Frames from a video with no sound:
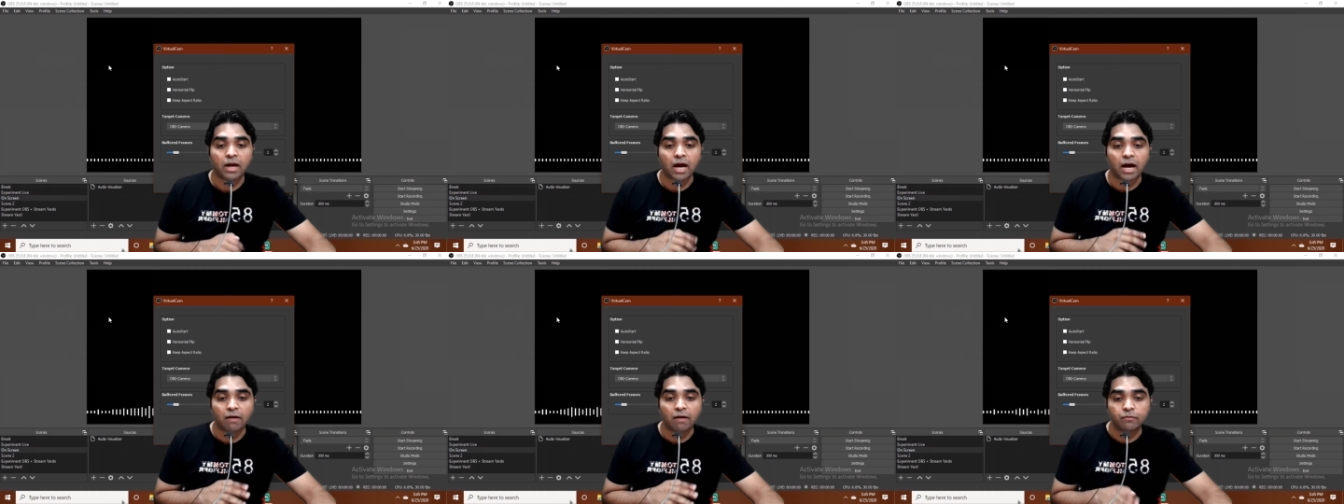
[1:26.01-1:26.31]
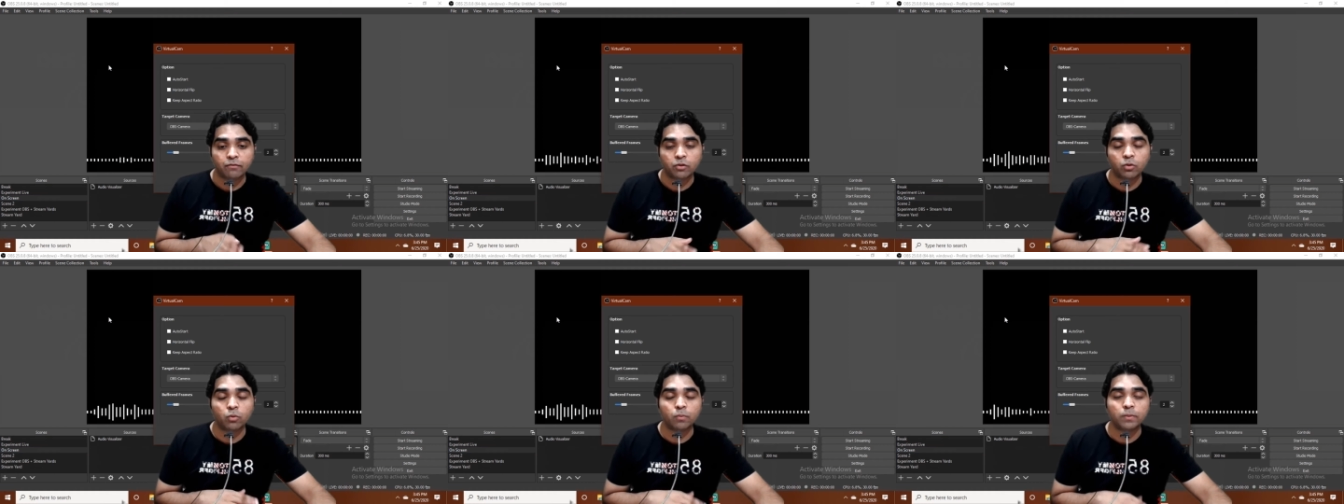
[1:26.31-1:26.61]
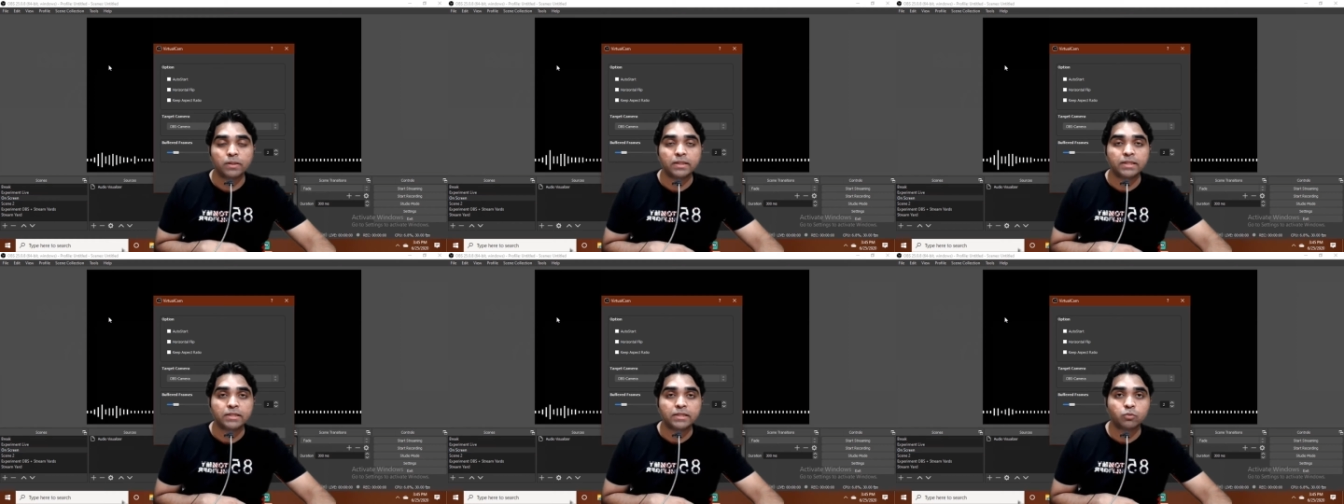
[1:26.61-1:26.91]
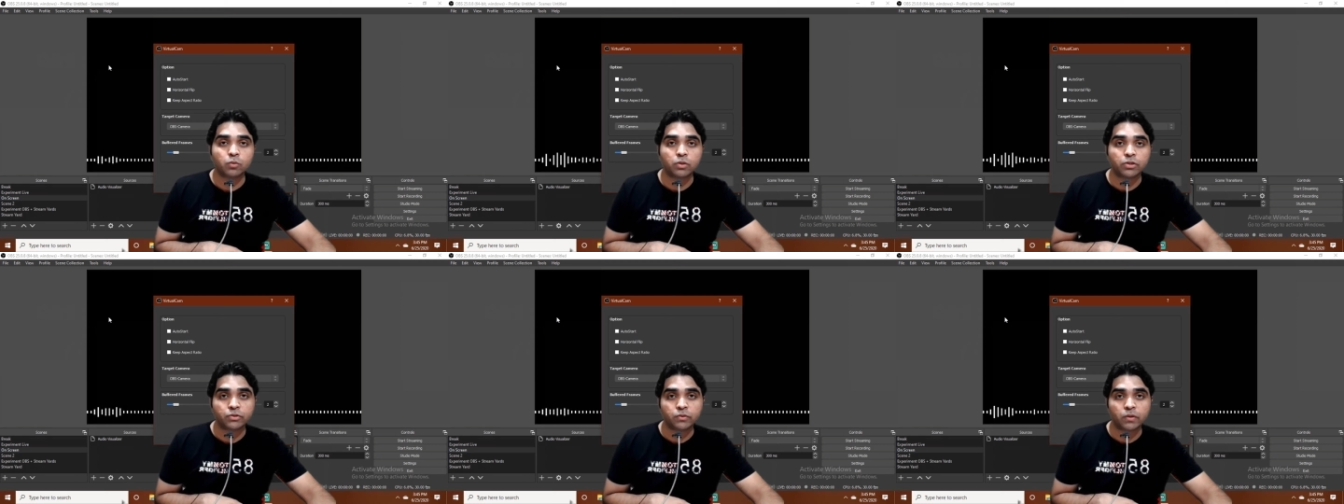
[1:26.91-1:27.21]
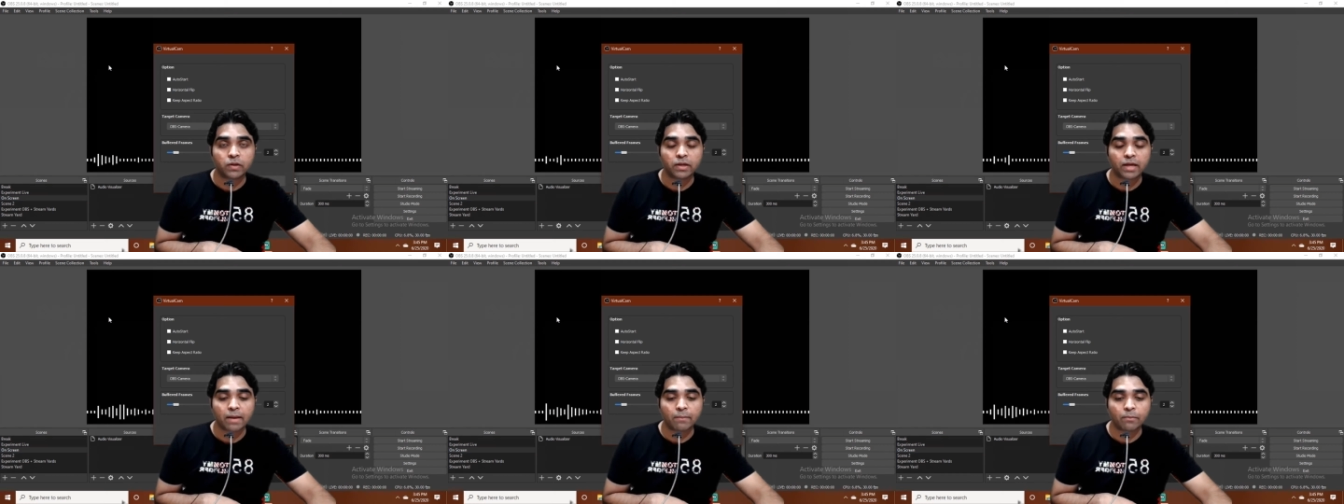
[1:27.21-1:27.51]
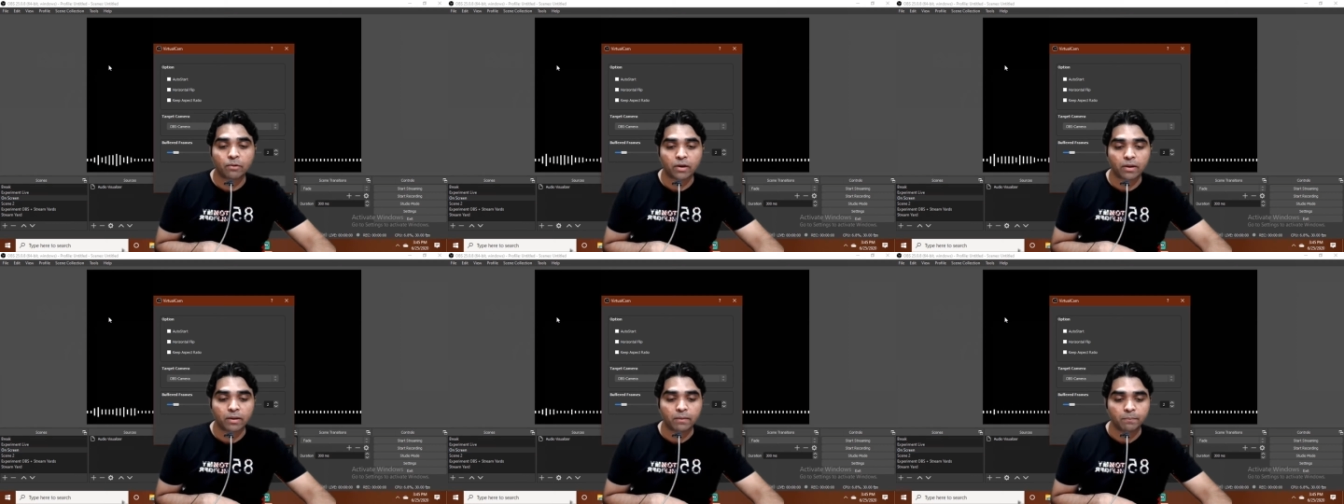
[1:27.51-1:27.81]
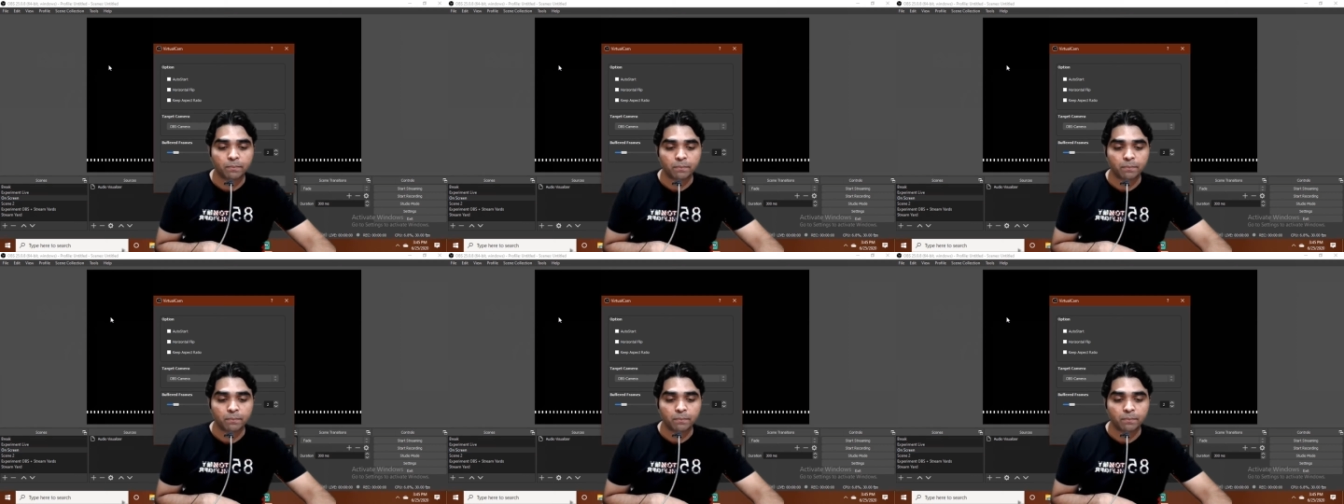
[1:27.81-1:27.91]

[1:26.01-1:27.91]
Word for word: after opening this virtual camera